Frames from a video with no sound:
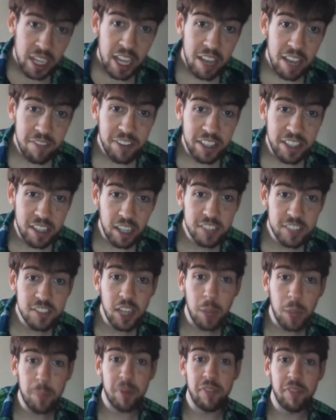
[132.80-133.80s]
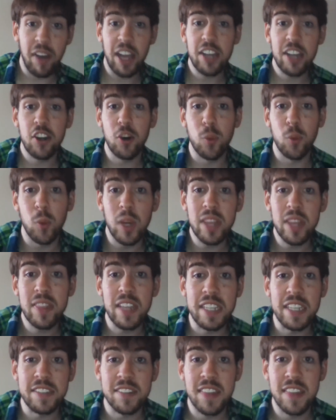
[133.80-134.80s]
If he does not provide her with
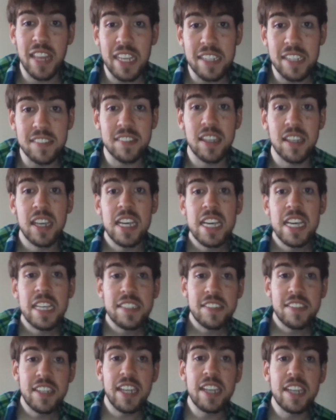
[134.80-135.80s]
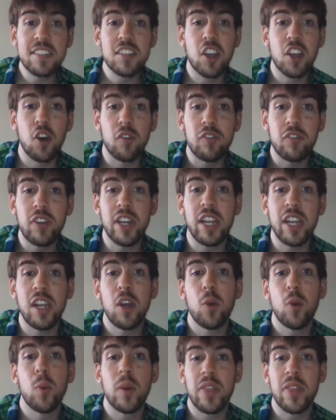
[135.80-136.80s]
these things, she is to go
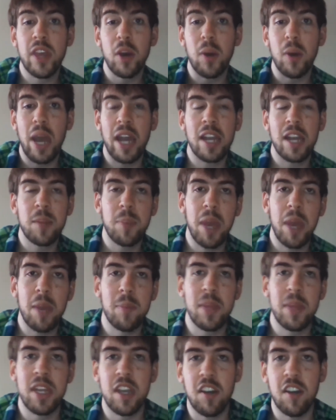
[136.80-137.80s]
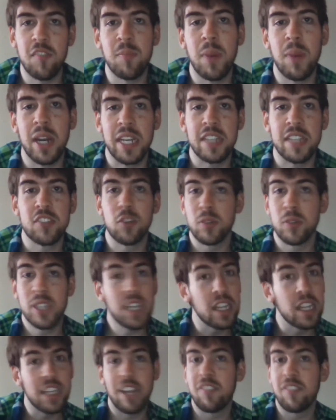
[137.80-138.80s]
free without any payment of money, so she
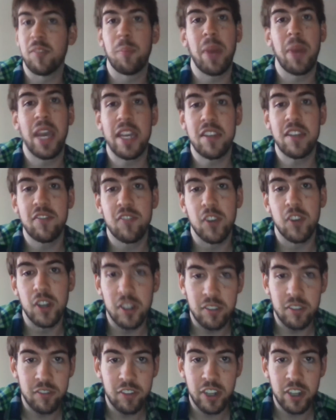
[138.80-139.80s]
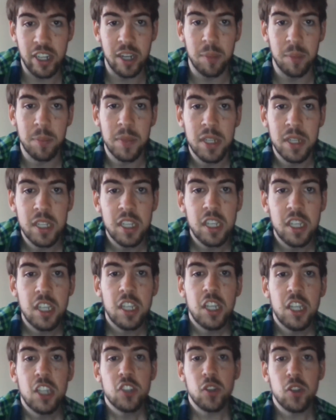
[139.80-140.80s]
doesn't have to pay for her freedom.
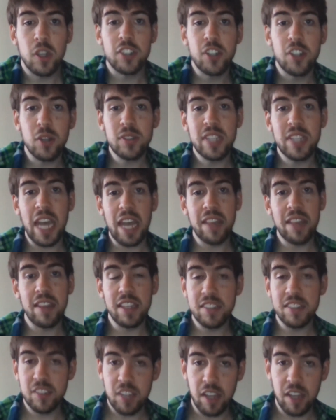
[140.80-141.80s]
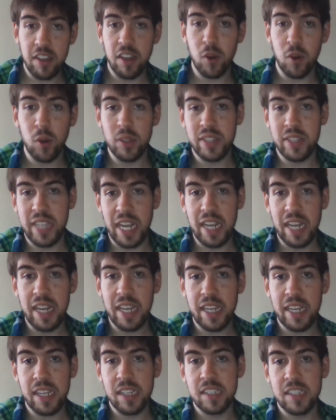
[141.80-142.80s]
So I chose to add this to the whole
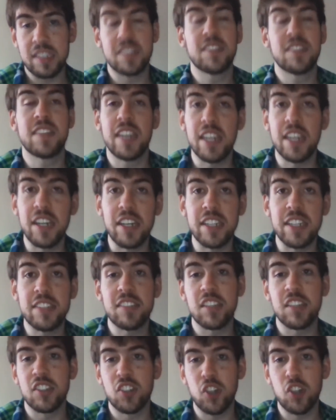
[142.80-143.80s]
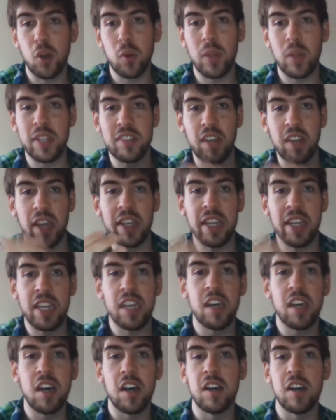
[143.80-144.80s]
dating series to show this
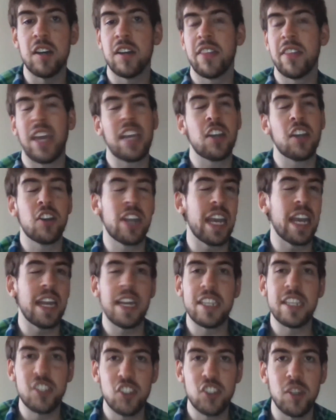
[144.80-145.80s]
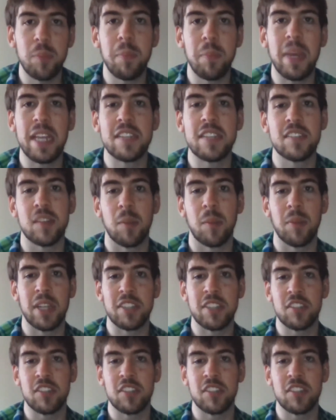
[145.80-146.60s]
idea that your dating should mean something.